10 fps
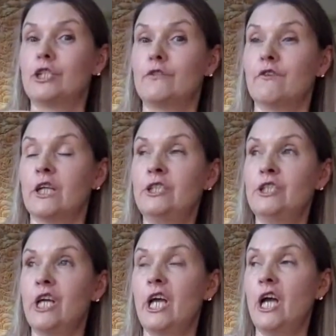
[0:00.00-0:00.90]

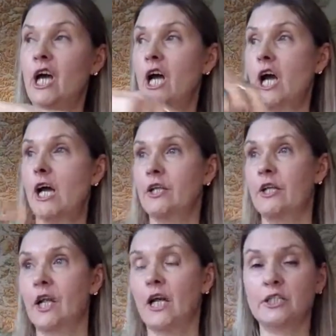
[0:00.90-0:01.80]
Lindy, and the
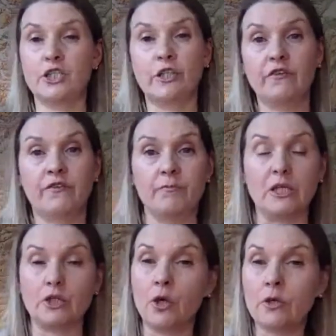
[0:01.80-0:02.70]
clan chief
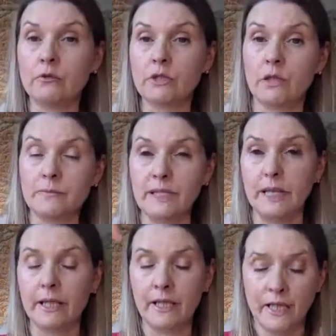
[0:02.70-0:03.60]
MacDonald comes
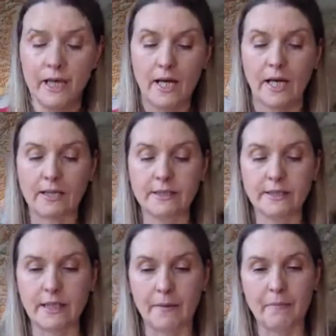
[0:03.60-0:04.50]
in, and
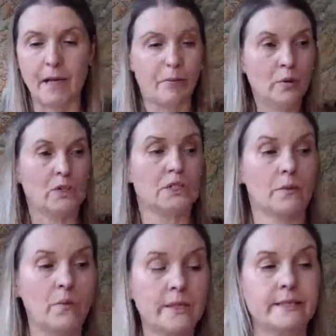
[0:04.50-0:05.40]
I pour some
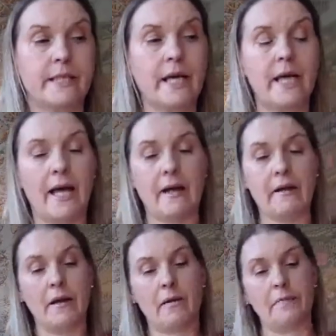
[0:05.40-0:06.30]
whiskey
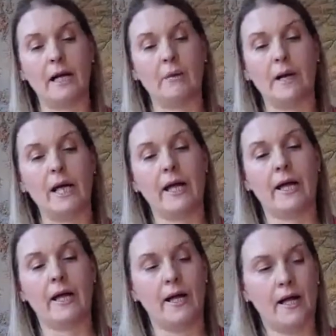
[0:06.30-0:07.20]
in my
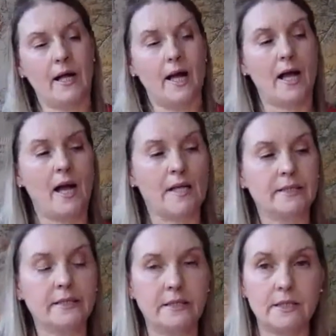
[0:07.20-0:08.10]
quaich, and
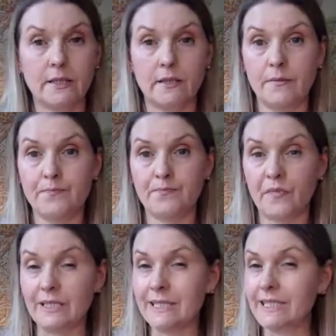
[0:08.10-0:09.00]

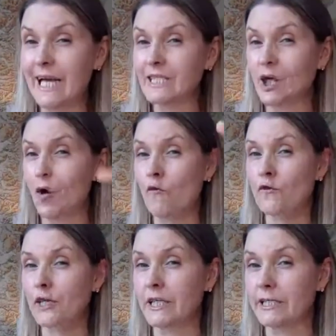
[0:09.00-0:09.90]
instead of
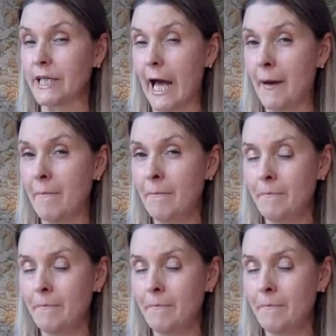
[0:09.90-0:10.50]
offering it to him